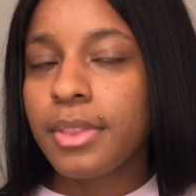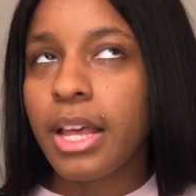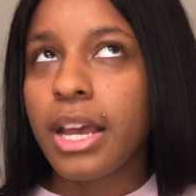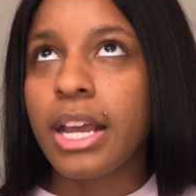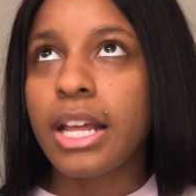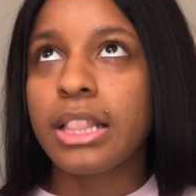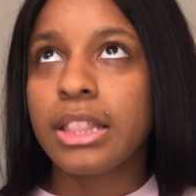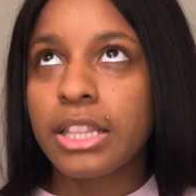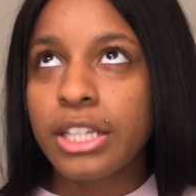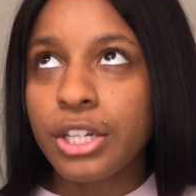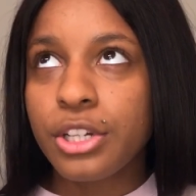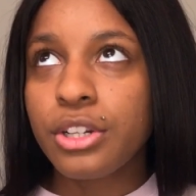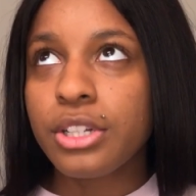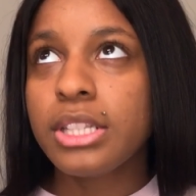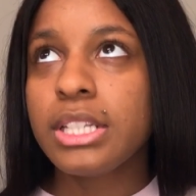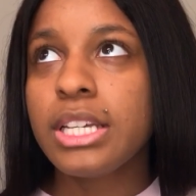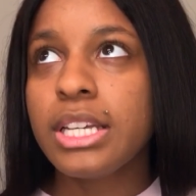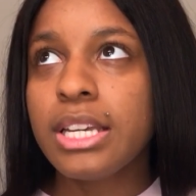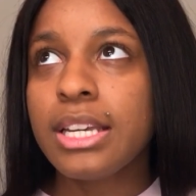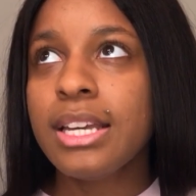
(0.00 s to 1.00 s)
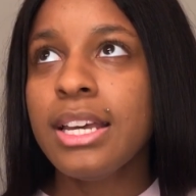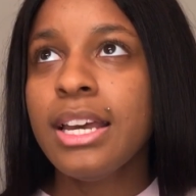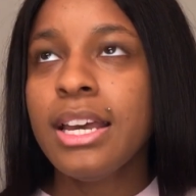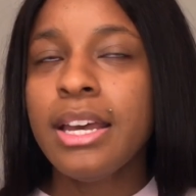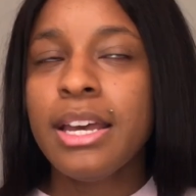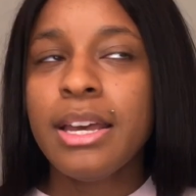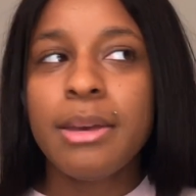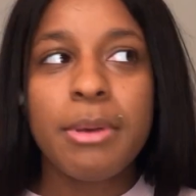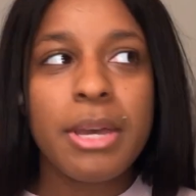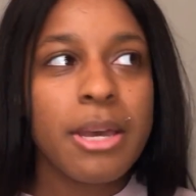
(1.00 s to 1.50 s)
Like literally
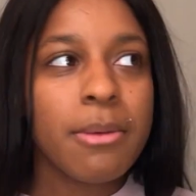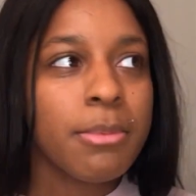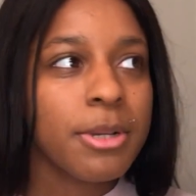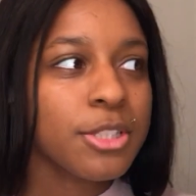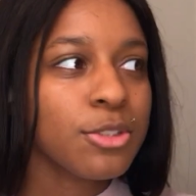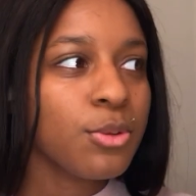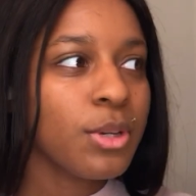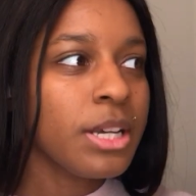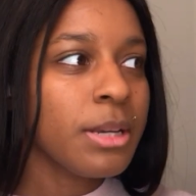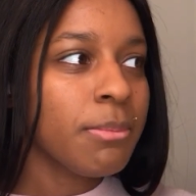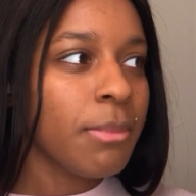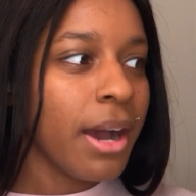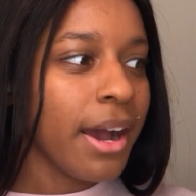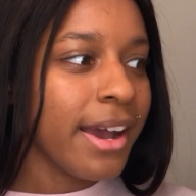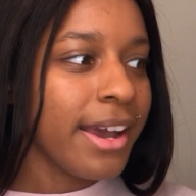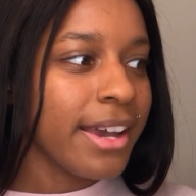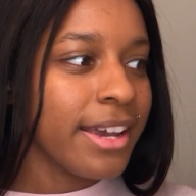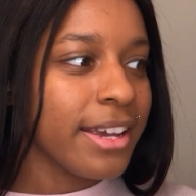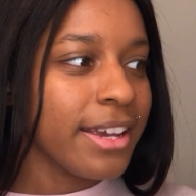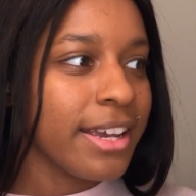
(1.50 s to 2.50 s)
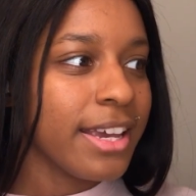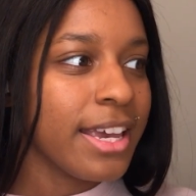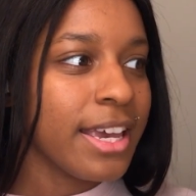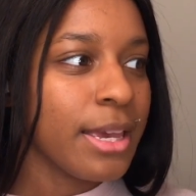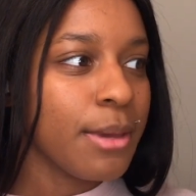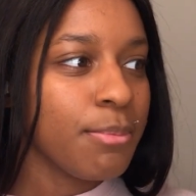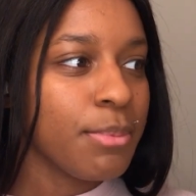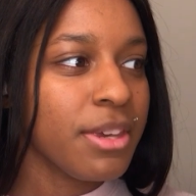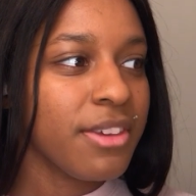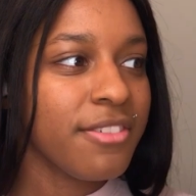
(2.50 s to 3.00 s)
in between my
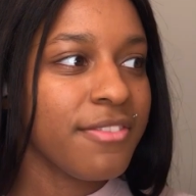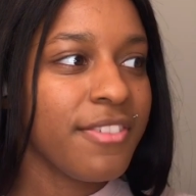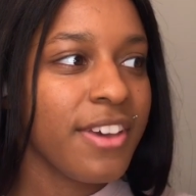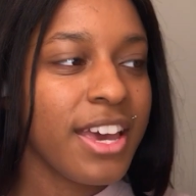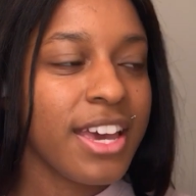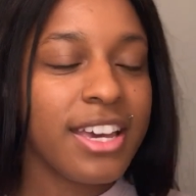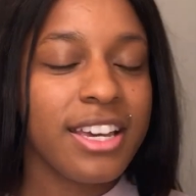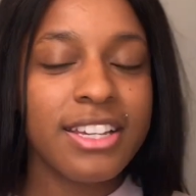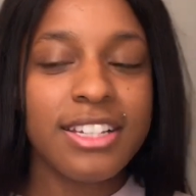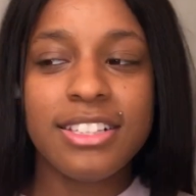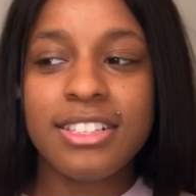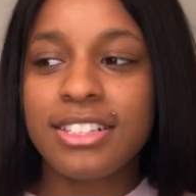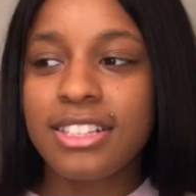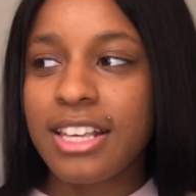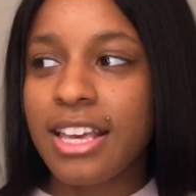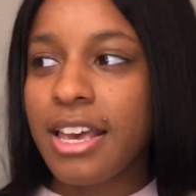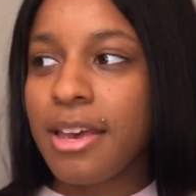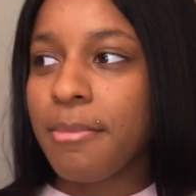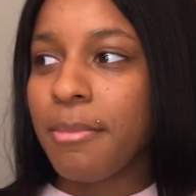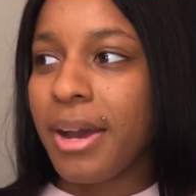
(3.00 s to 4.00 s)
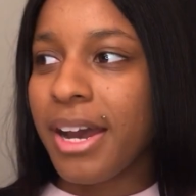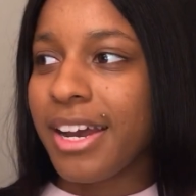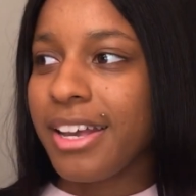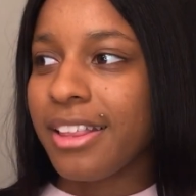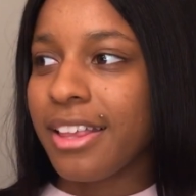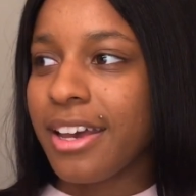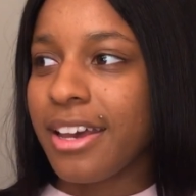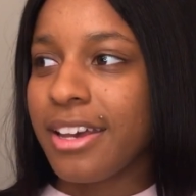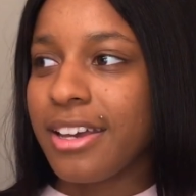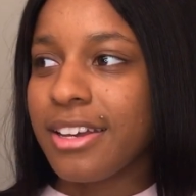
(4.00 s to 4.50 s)
hippie phase and my
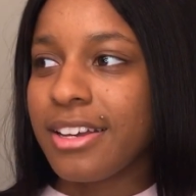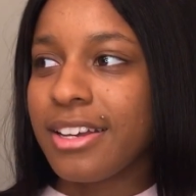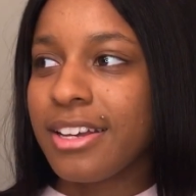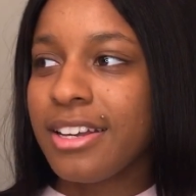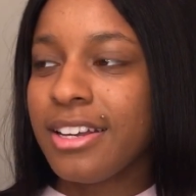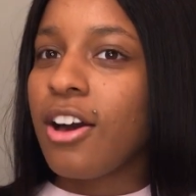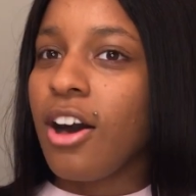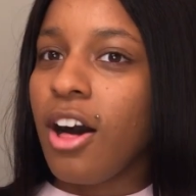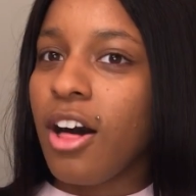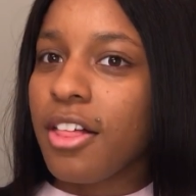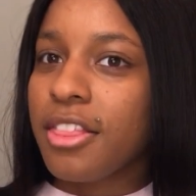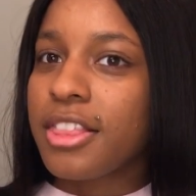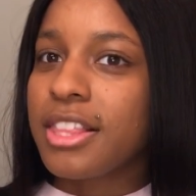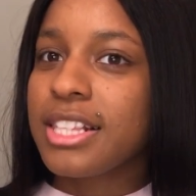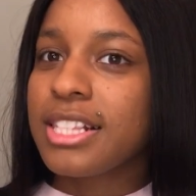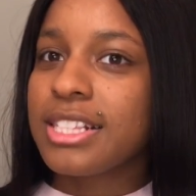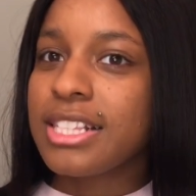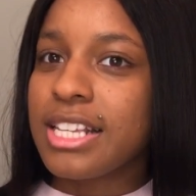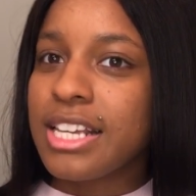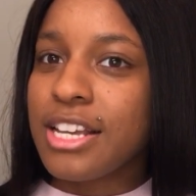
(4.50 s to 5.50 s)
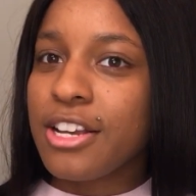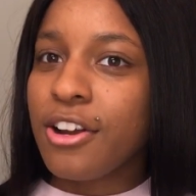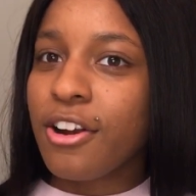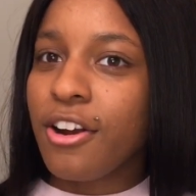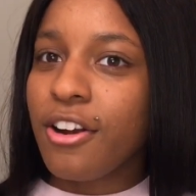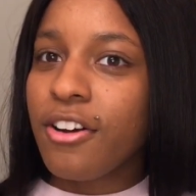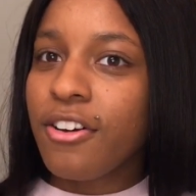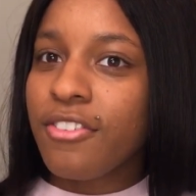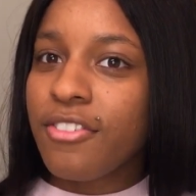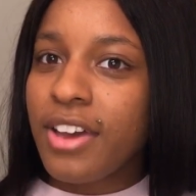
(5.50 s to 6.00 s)
like goth scene
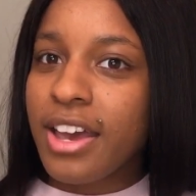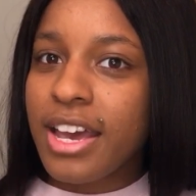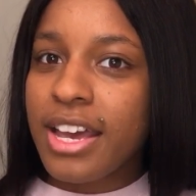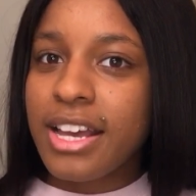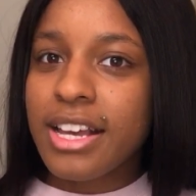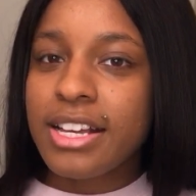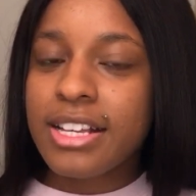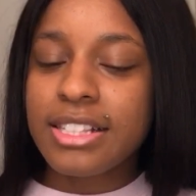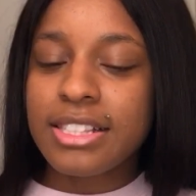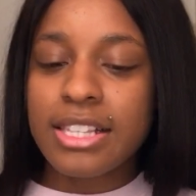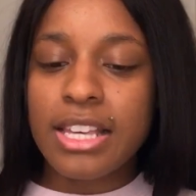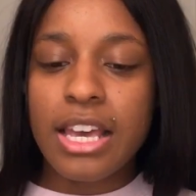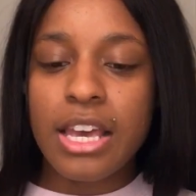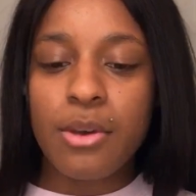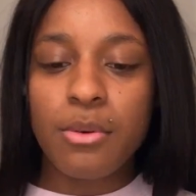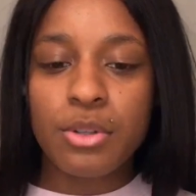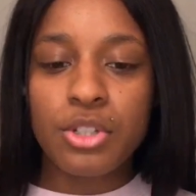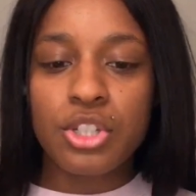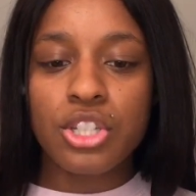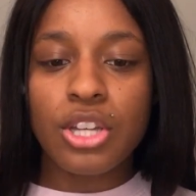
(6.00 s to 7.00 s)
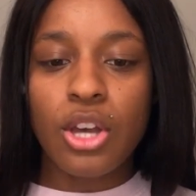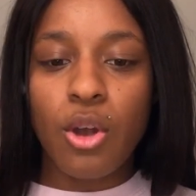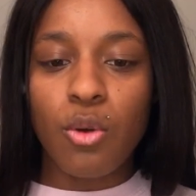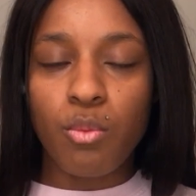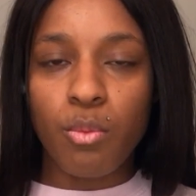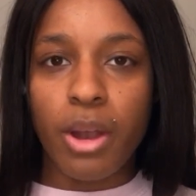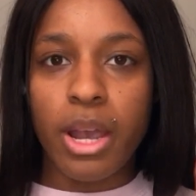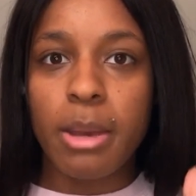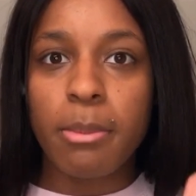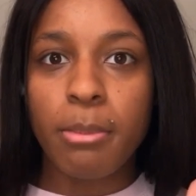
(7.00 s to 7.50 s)
girl phase, it was a
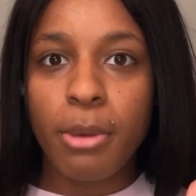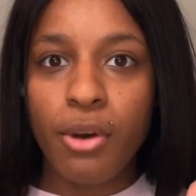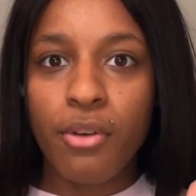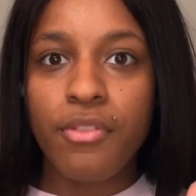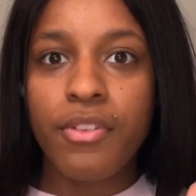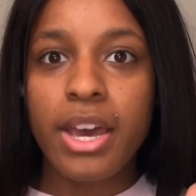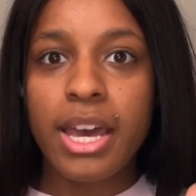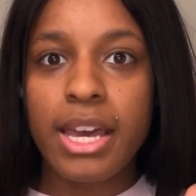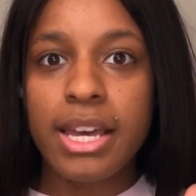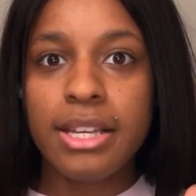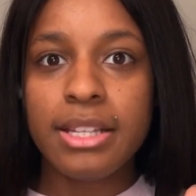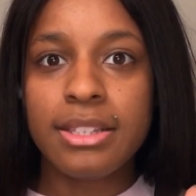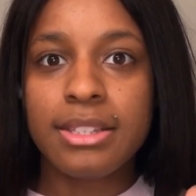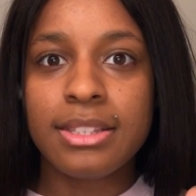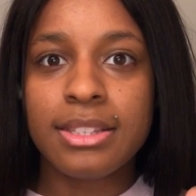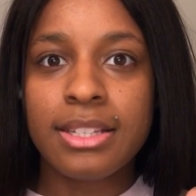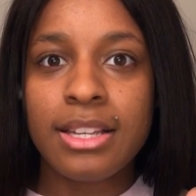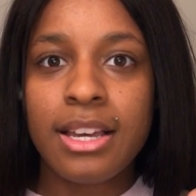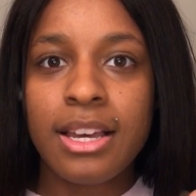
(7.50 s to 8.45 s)
rainbow phase.